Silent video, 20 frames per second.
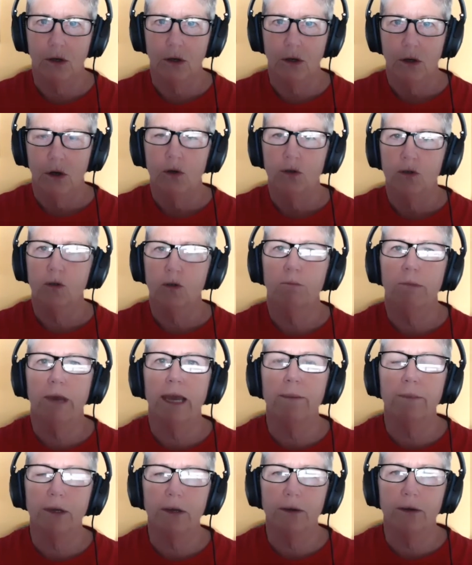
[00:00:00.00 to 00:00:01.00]
So
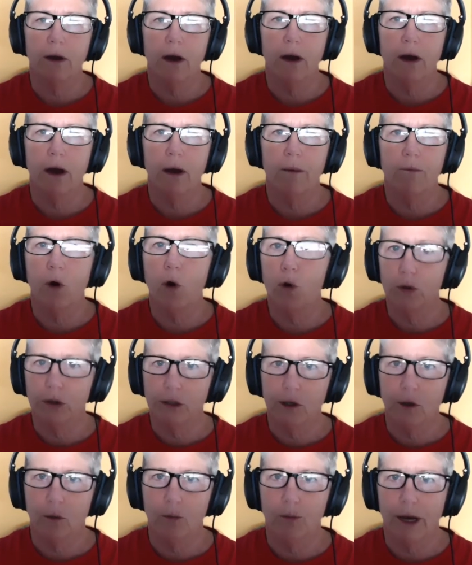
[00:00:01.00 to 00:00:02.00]
maybe holding
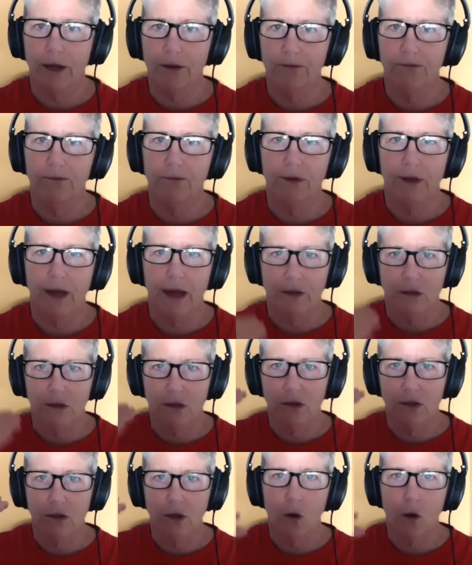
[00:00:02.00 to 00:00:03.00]
your breath for that
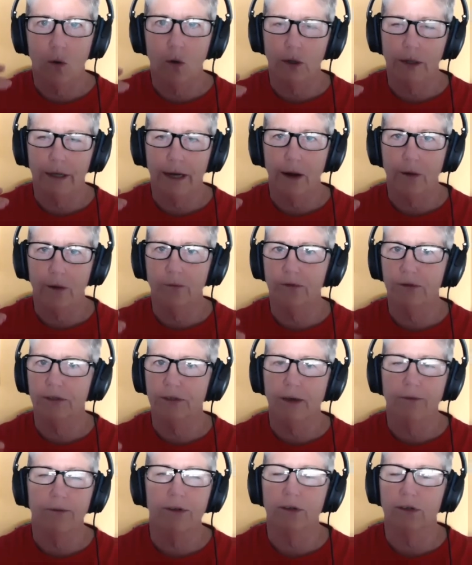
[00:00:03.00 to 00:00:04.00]
slower count of
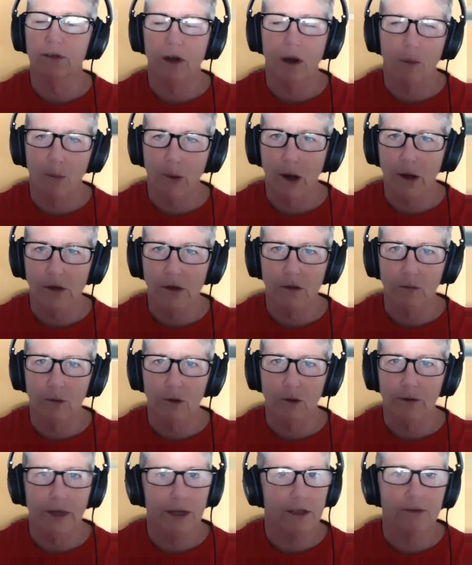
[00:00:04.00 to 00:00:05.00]
7 is not
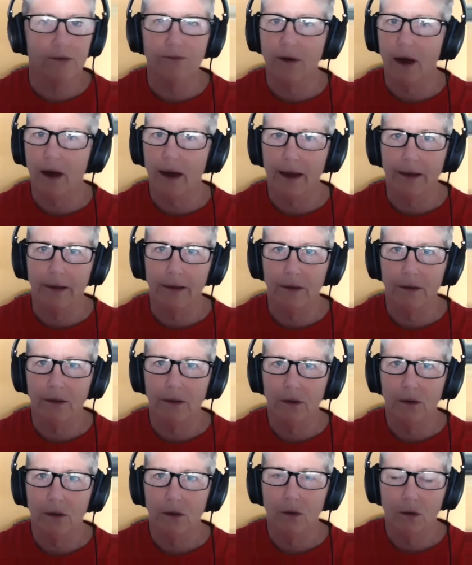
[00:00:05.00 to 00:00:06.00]
possible. That's fine.
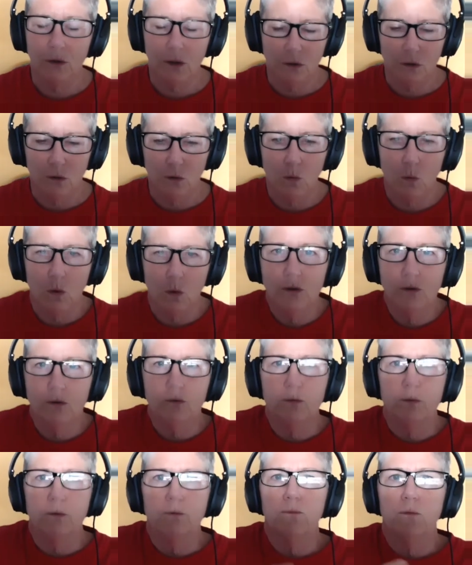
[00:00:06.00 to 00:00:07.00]
You can do 1, 2,
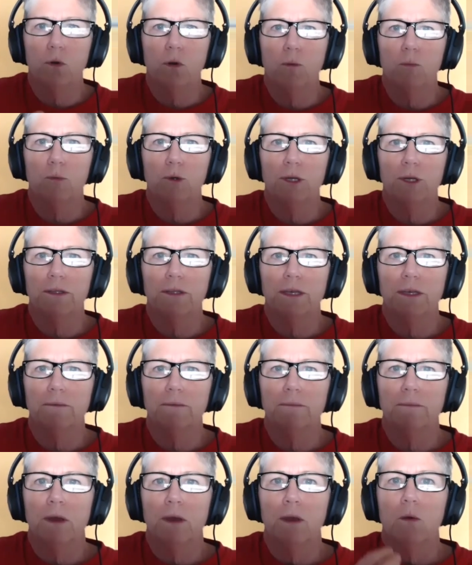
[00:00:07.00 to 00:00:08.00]
3, 4
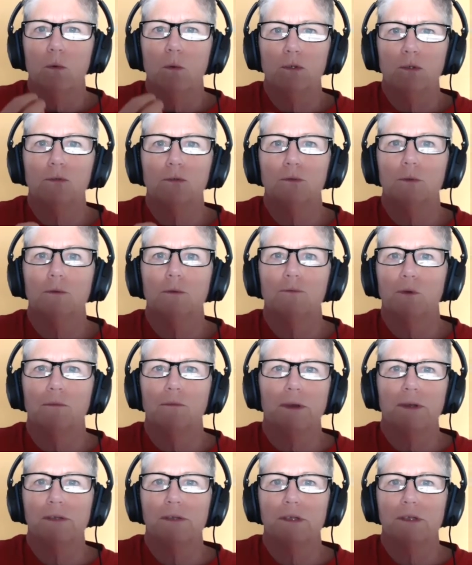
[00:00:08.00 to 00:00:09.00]
breathing, 1, 2, 3, 4,
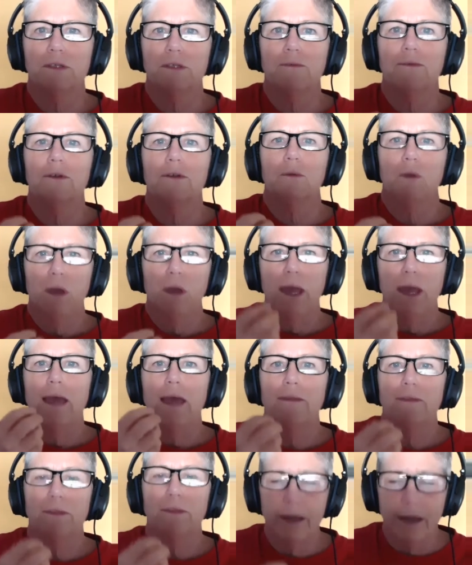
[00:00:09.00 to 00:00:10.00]
5, 6, 7,
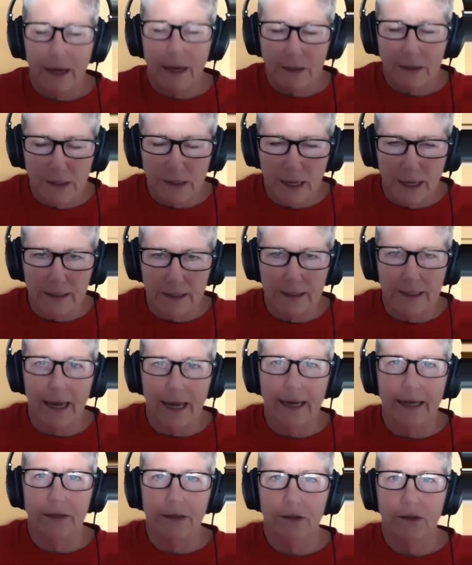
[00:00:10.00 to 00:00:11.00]
and then exhaling
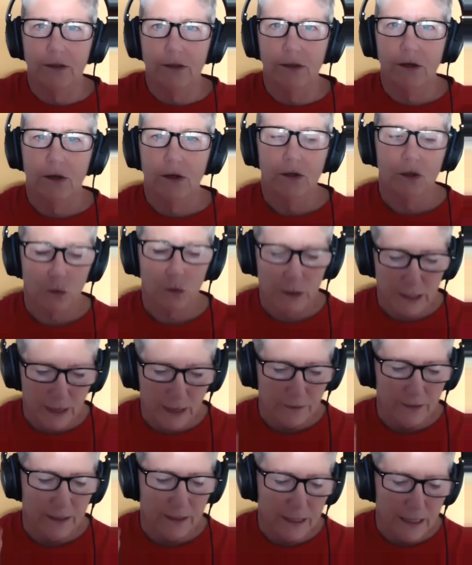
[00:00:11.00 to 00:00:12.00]
8. So
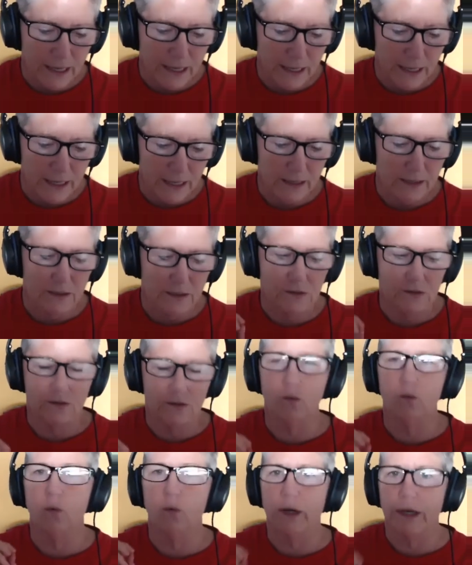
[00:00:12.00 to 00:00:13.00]
again, the key is
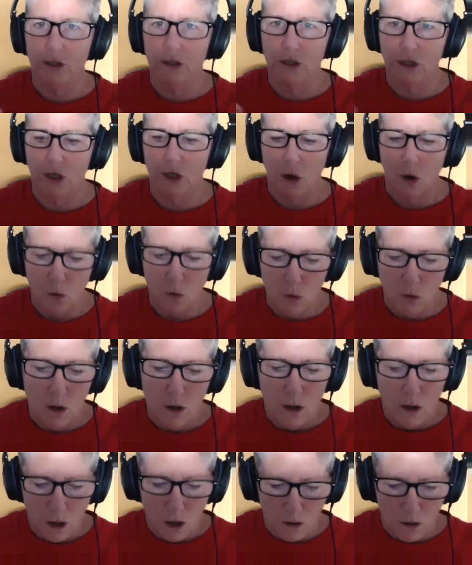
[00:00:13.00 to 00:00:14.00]
the ratio
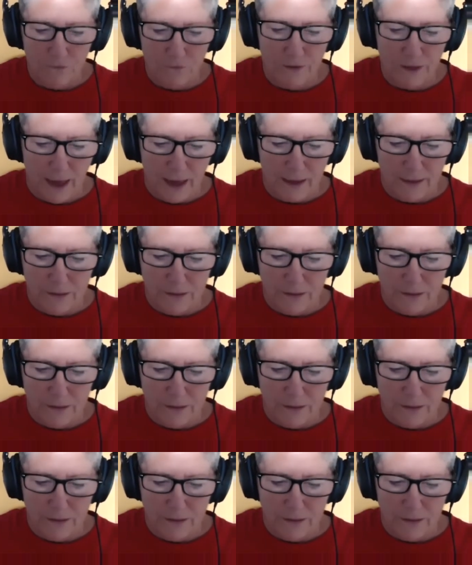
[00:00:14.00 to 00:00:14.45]
of that.